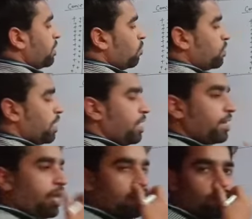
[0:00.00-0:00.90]
out, I
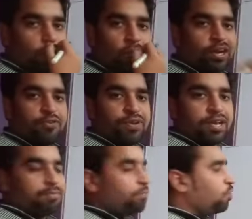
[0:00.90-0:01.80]
can no longer
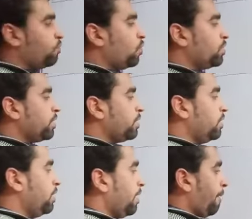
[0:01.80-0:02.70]
fill more water.
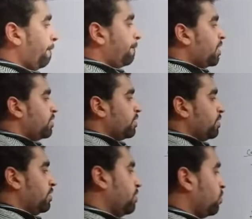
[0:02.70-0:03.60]
But
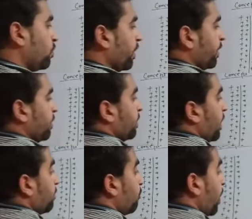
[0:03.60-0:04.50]
okay,
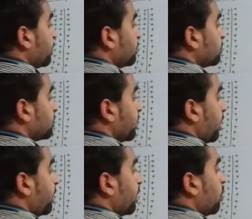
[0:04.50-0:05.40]
and why this is
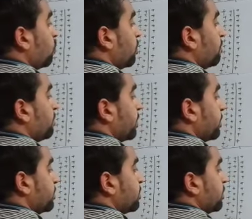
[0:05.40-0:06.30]
holding out?
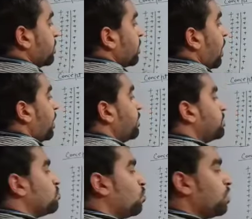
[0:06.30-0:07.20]
Because the height
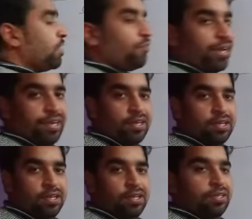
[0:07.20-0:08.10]
is totally filled.
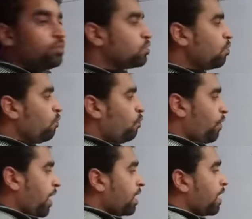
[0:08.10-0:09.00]
So
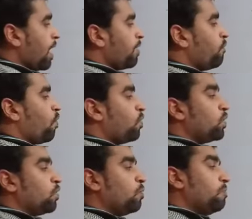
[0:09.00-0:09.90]
when I
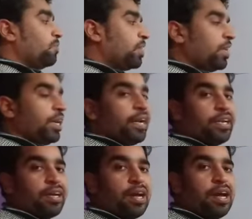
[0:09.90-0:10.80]
want to create
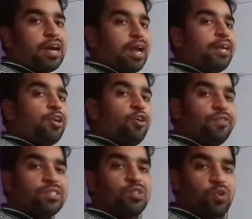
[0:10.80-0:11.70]
a kind
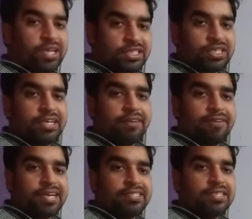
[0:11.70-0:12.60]
of storage
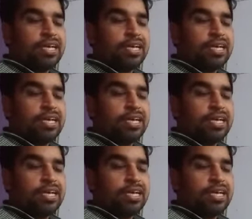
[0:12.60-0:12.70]
device,